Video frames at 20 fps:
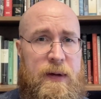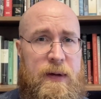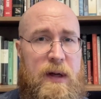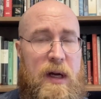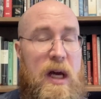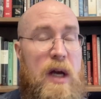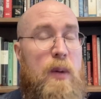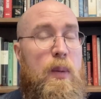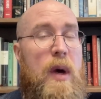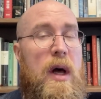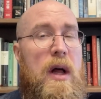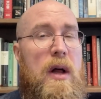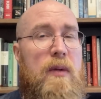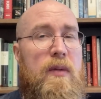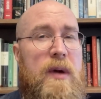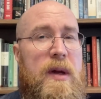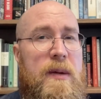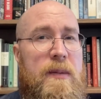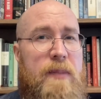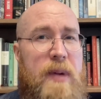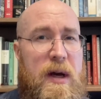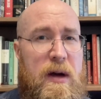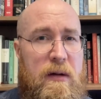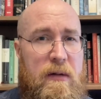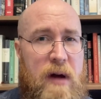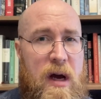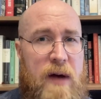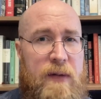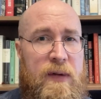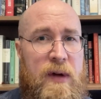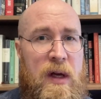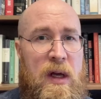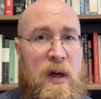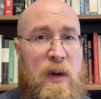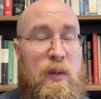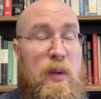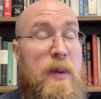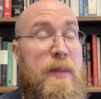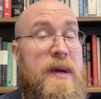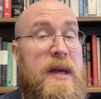A well-written paragraph
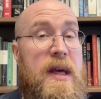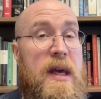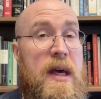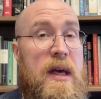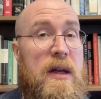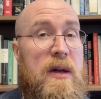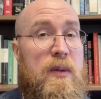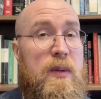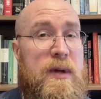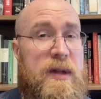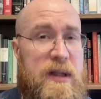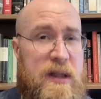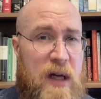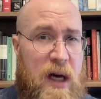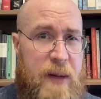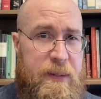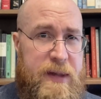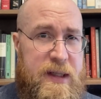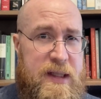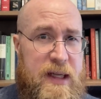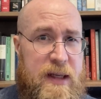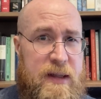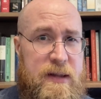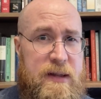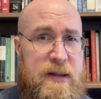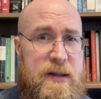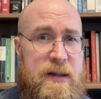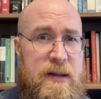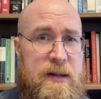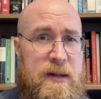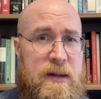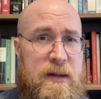will begin with a topic sentence.